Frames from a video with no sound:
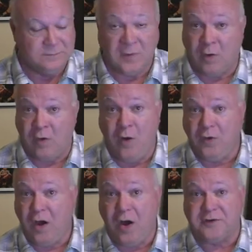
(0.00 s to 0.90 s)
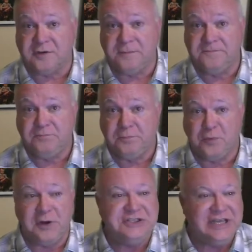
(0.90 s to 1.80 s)
are all lost,
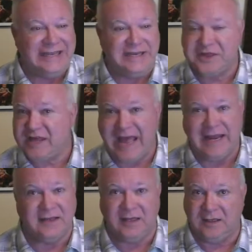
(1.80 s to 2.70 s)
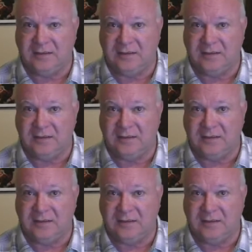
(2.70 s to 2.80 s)
preaching insanity.